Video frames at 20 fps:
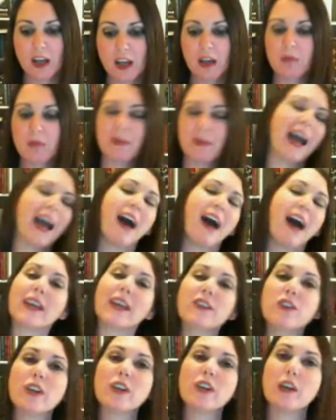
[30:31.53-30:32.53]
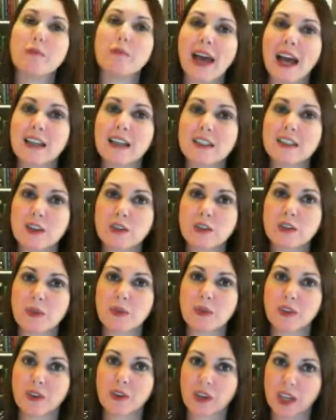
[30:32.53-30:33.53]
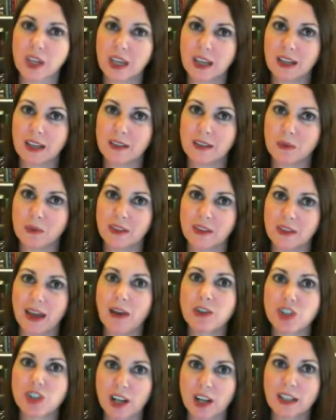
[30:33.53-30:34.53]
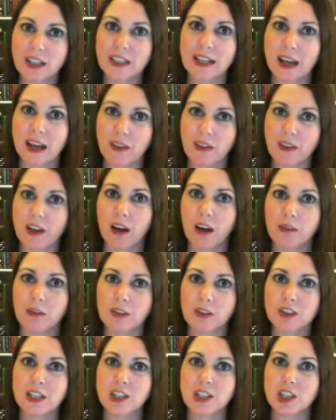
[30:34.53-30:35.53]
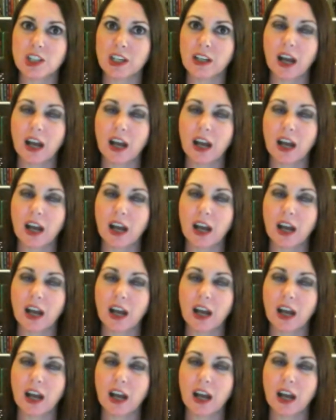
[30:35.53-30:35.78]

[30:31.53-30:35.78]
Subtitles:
but how can you get past those with your kids without shutting down the conversation?